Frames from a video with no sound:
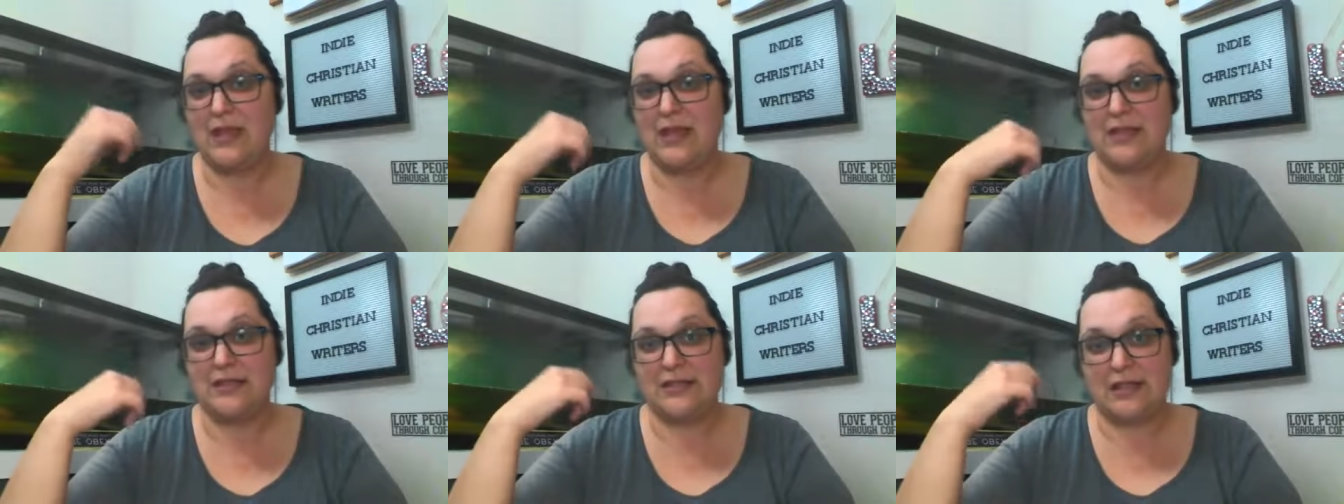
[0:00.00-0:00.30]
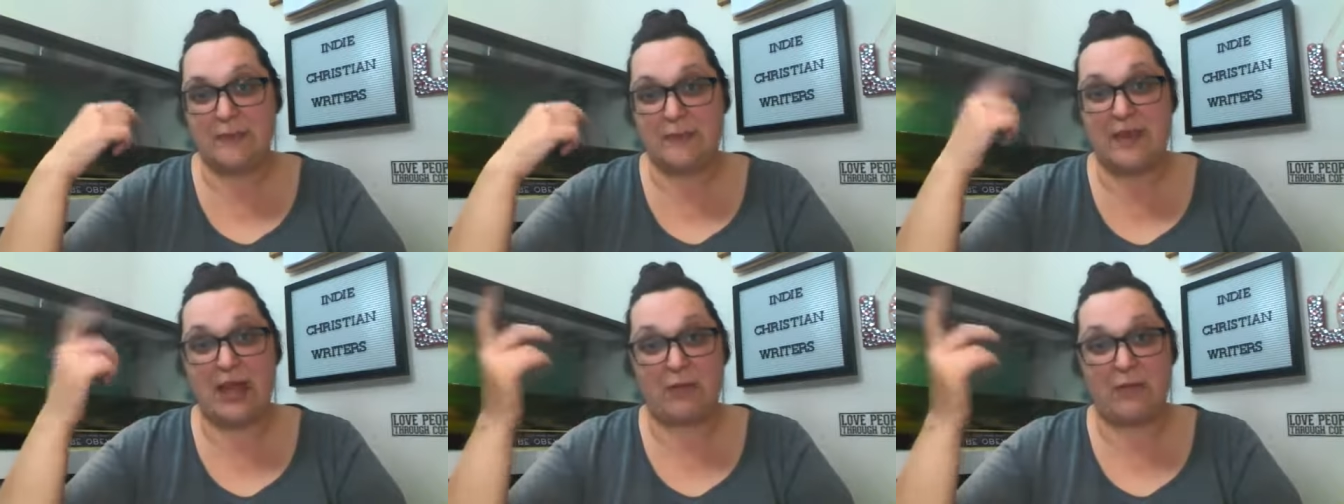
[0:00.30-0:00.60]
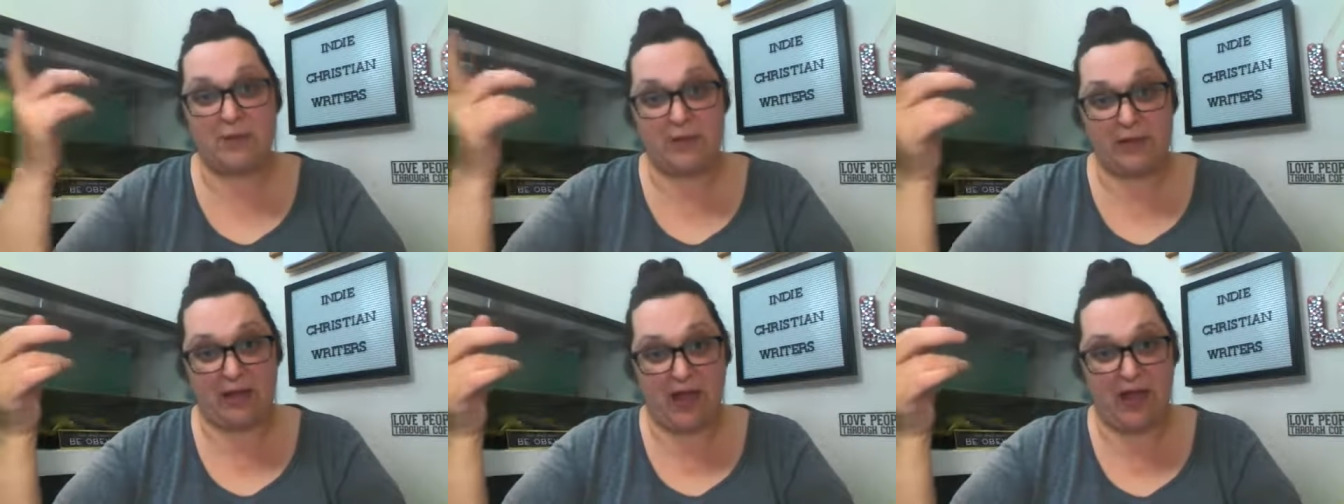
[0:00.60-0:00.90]
Some of that
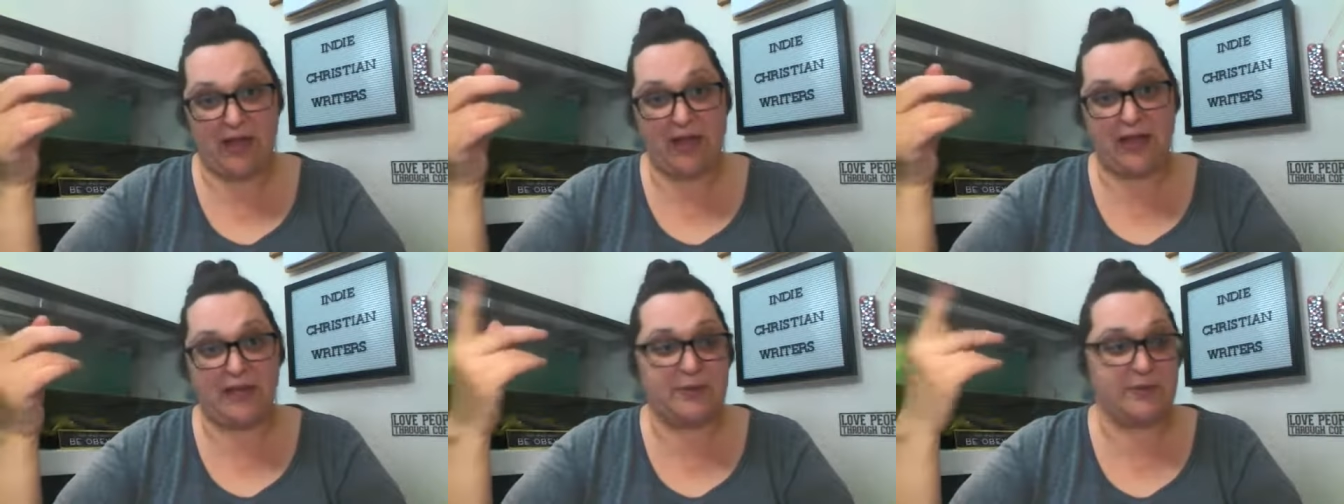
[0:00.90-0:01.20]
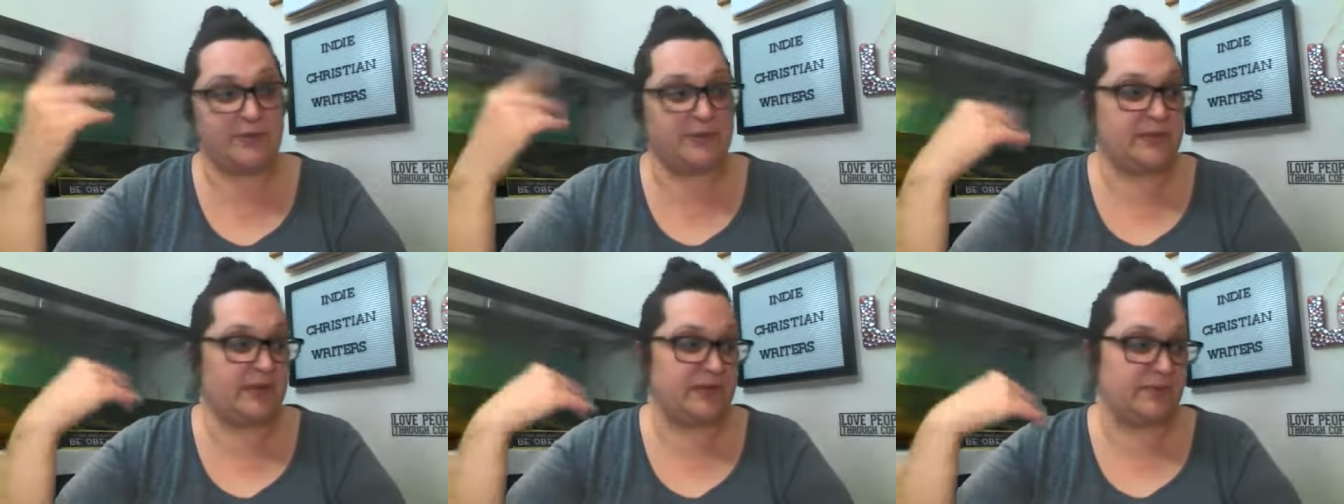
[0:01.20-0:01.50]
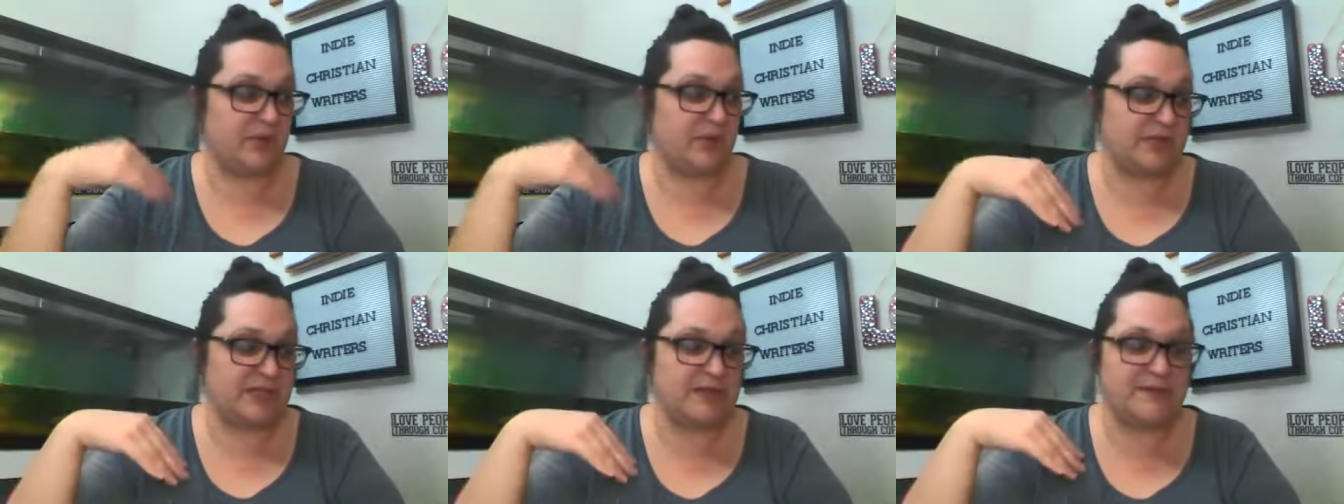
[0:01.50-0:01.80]
will be audio,
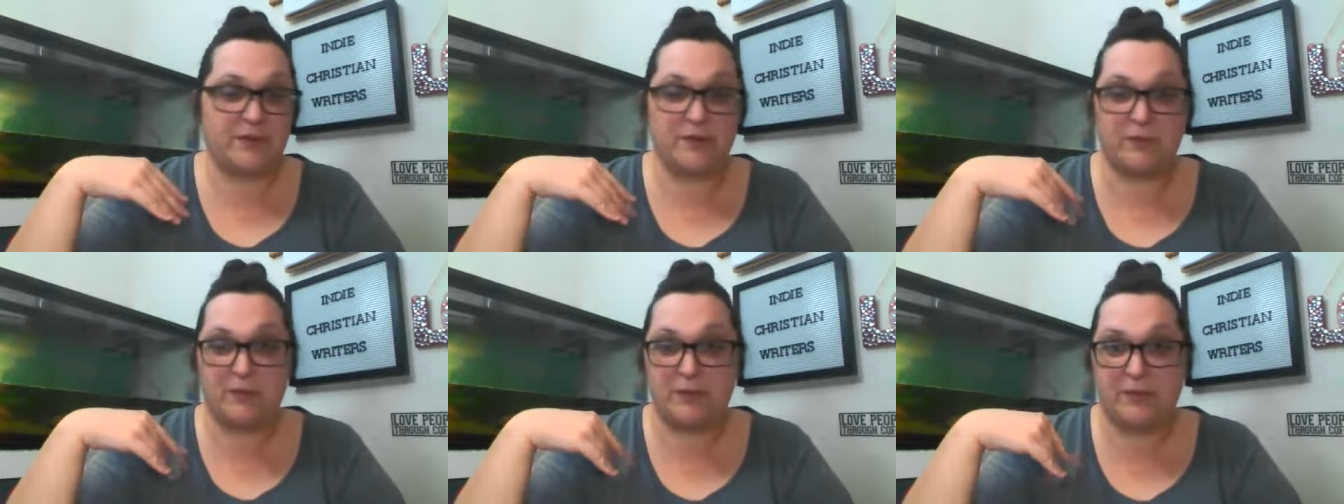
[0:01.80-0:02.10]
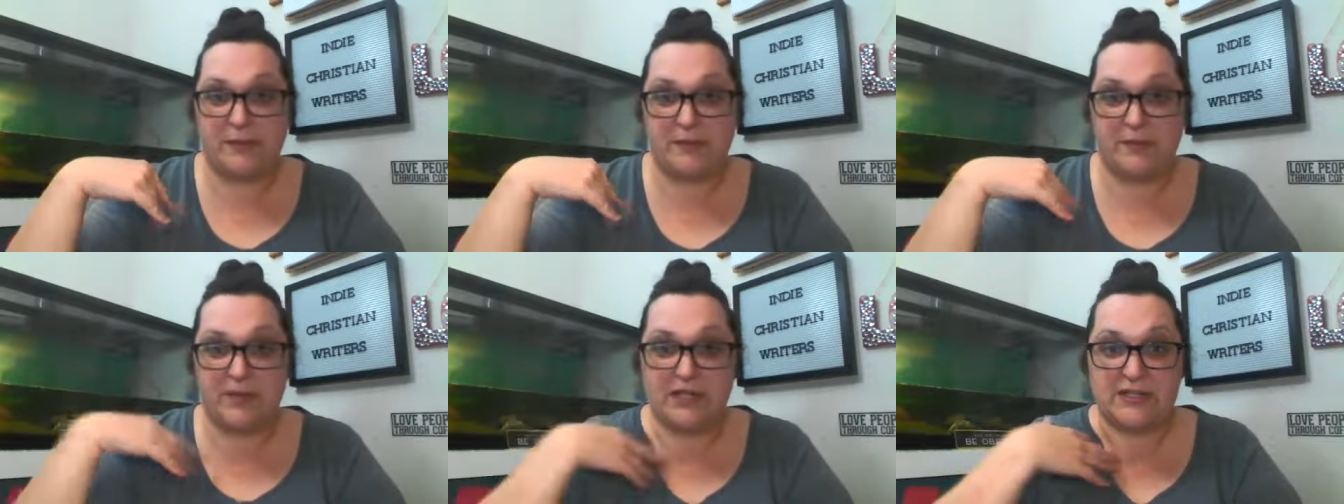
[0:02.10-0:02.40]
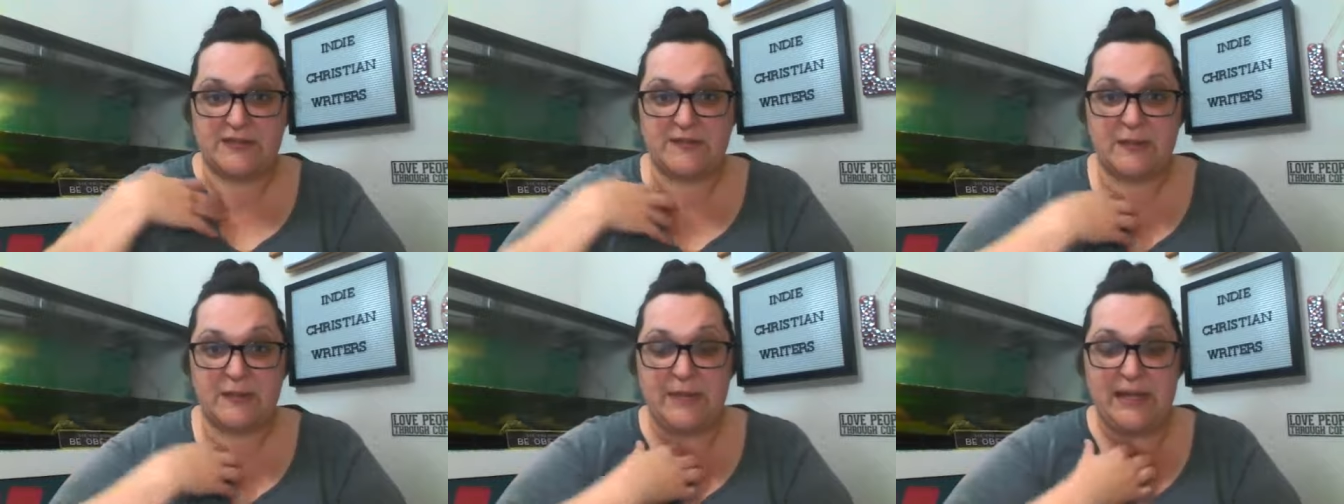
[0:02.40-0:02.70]
most of it will be
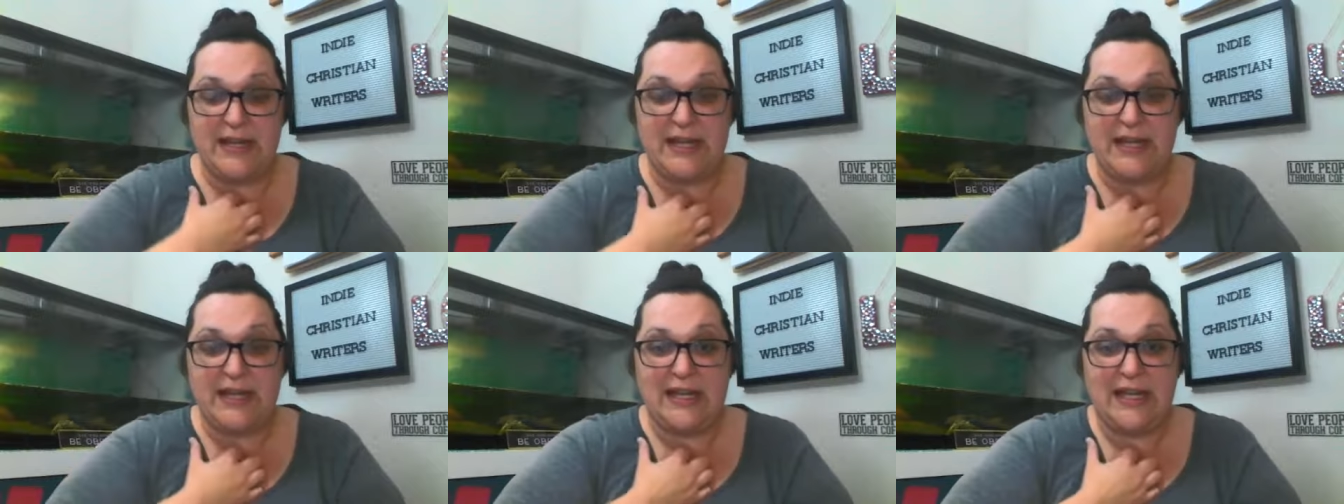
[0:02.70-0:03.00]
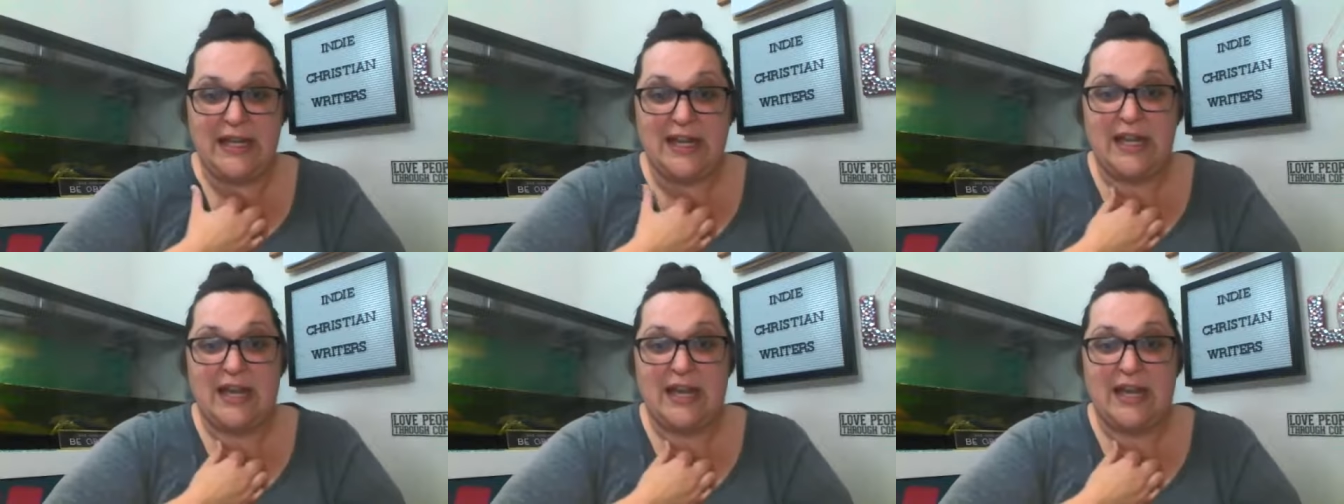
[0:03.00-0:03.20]
books for me.